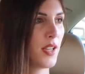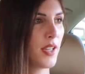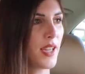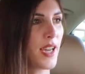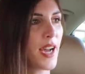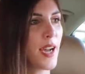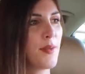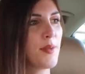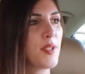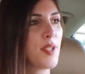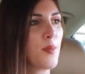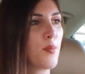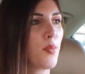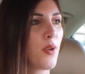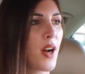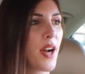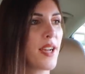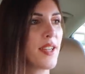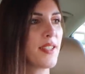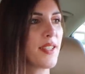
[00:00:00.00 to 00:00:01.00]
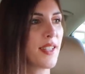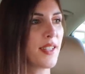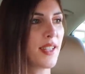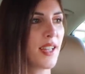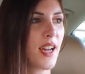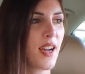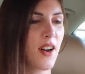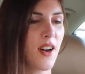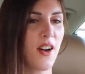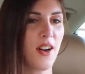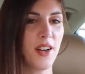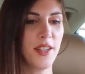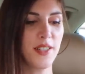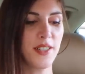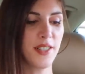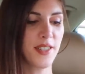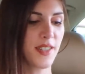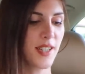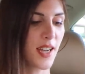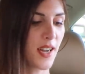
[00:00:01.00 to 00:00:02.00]
Yeah, I'm surprised that that
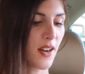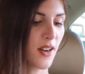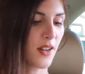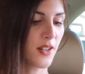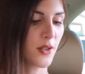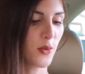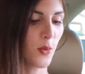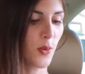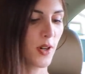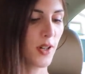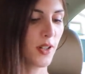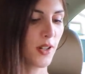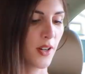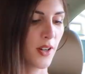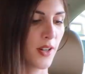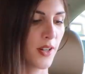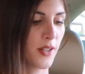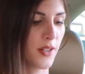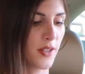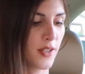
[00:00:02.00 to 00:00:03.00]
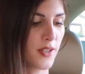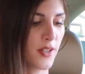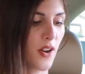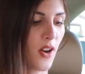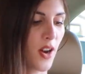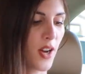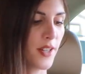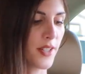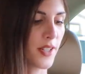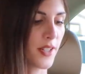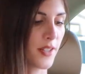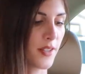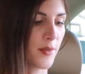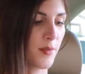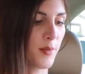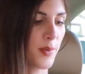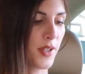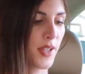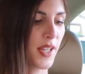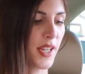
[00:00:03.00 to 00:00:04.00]
Honda is that hard to work on. It's a
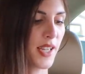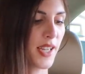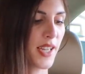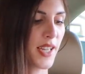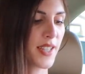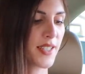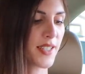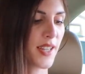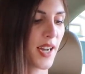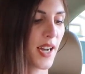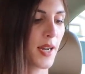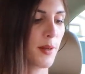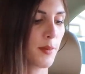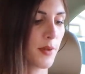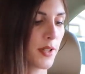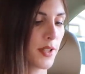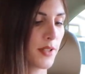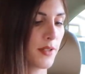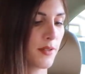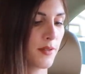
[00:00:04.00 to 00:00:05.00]
Honda, but then again, it's a hybrid.